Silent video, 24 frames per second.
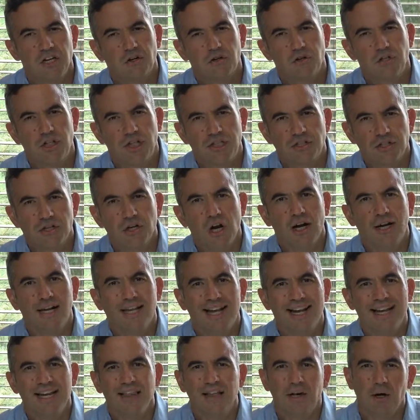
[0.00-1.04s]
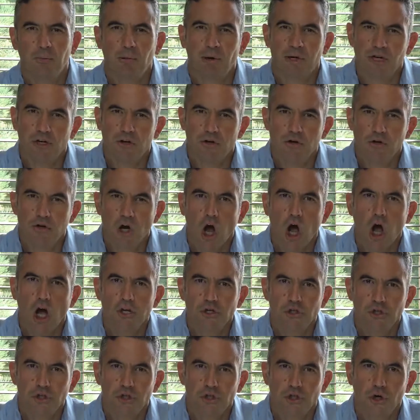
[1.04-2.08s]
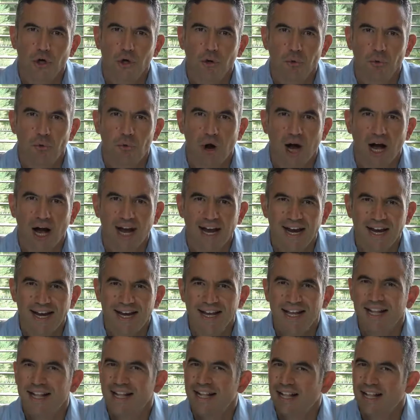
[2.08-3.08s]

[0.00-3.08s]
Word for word: you're just not getting there, but you're not sure why.